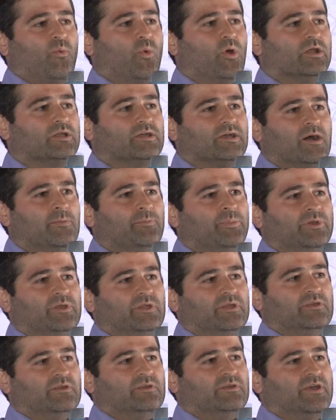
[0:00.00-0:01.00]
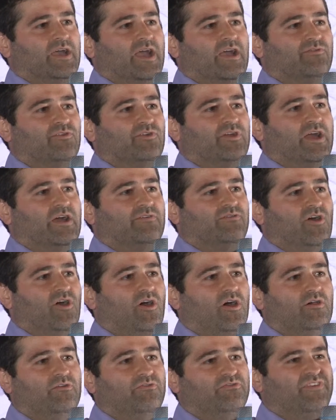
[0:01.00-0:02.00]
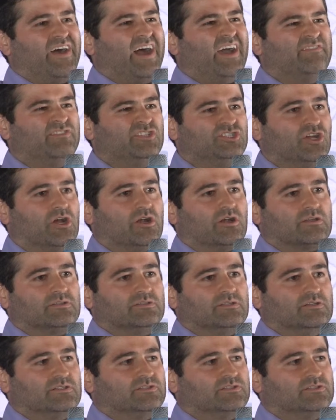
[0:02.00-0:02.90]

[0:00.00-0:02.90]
one company ever have all 5 sharks.